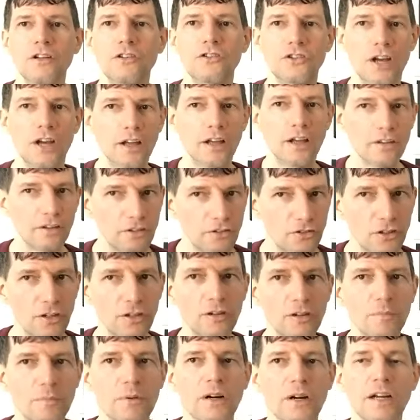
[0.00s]
challenging
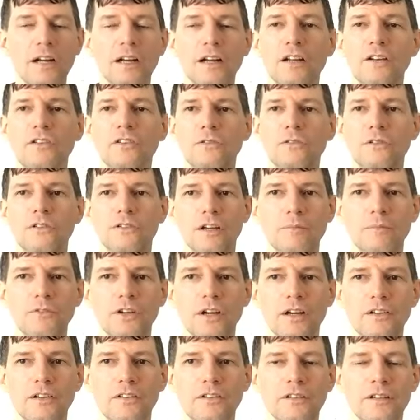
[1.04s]
your brain on new
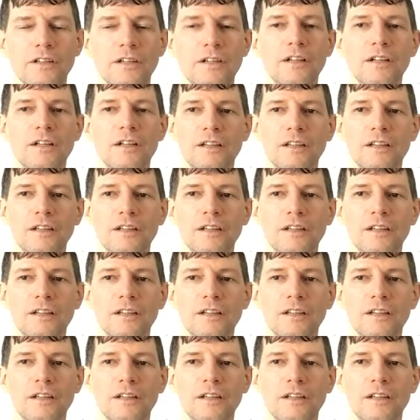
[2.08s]
subjects.